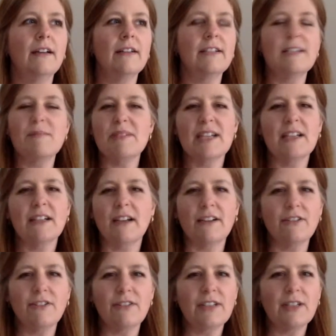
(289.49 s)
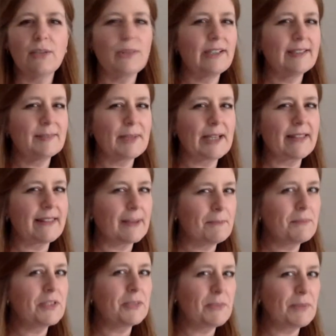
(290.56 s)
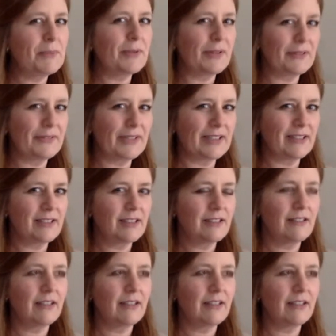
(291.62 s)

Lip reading: deep down, I don't think we expect them to be perfect.